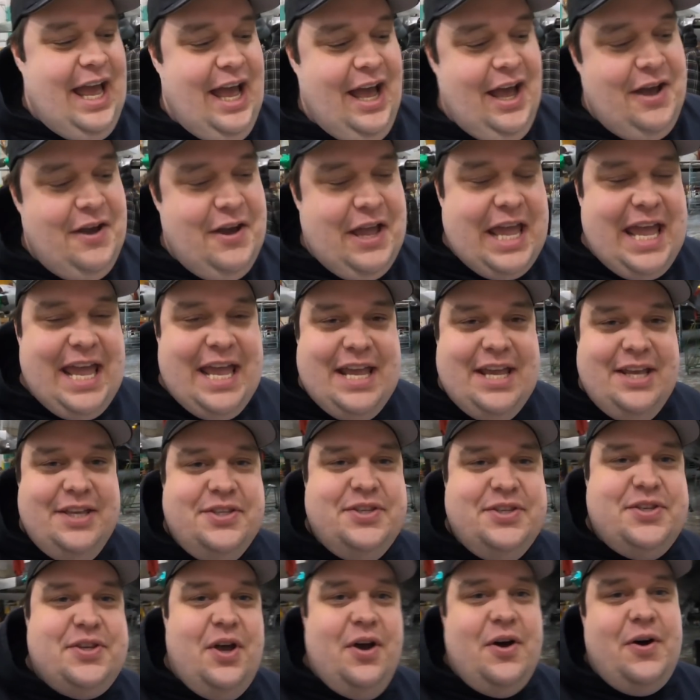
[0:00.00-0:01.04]
Okay,
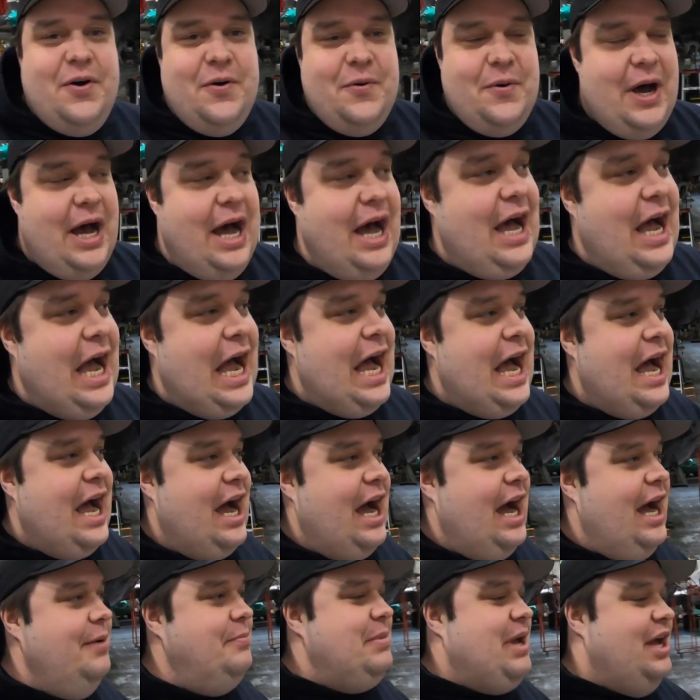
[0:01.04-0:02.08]
so
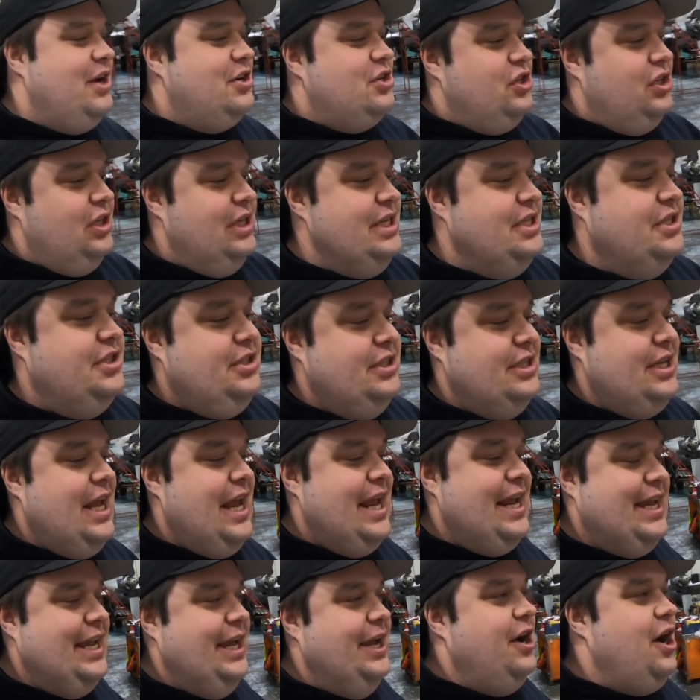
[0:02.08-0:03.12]
I'm actually
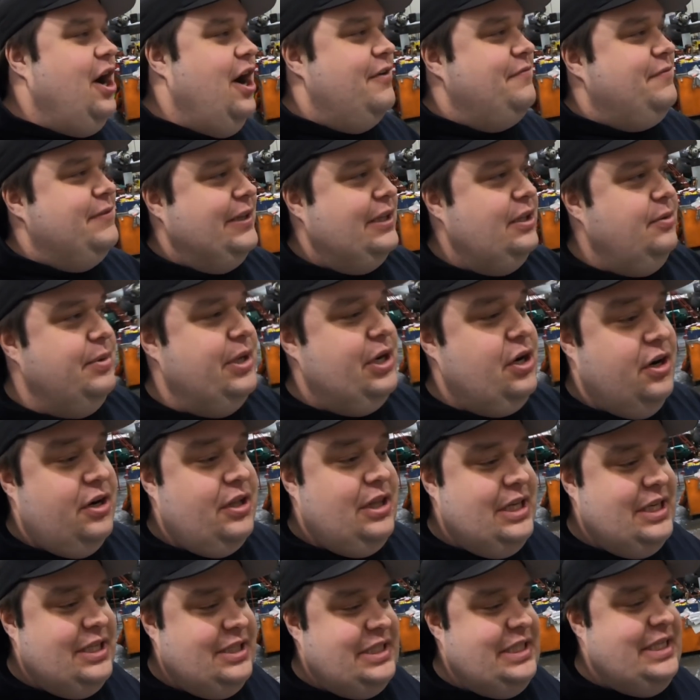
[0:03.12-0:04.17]
taking off a little bit
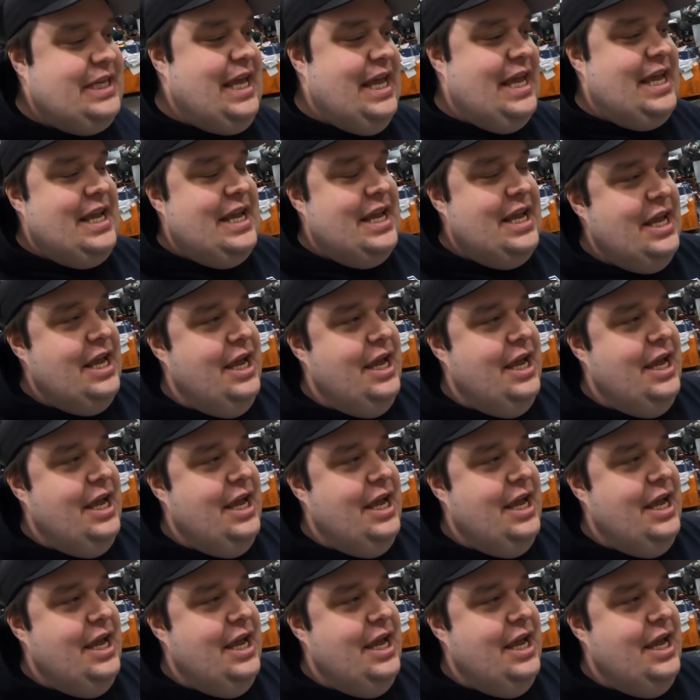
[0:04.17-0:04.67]
early today.